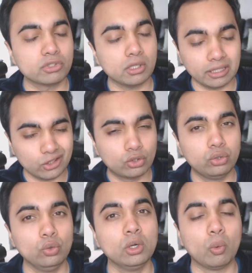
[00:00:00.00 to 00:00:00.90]
Slightly
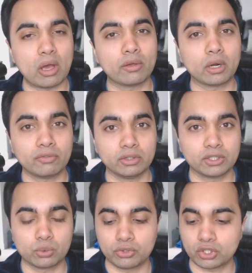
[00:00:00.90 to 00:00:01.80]
cooler weather, I think
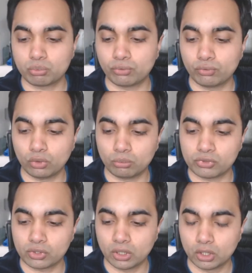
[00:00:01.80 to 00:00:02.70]
this one just
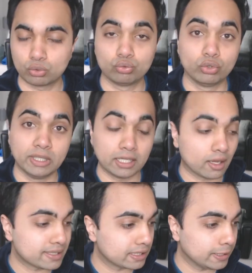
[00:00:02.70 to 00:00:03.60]
performs really
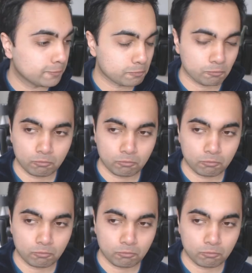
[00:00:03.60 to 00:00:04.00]
nicely.